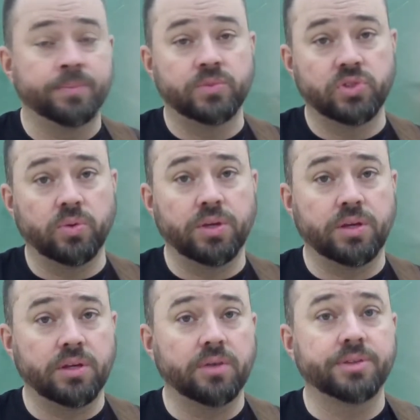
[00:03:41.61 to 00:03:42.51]
So what you
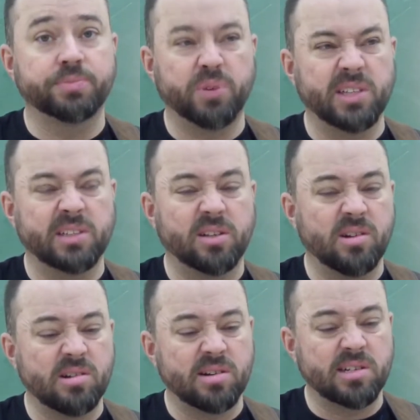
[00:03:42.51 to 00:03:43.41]
can do is press a little
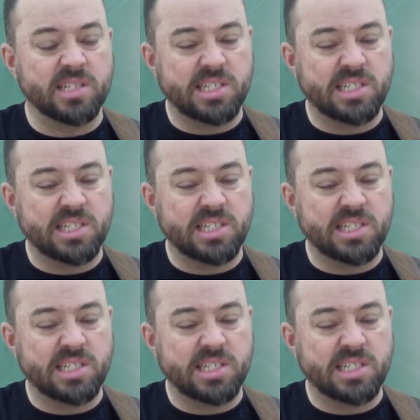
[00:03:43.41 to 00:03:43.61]
harder.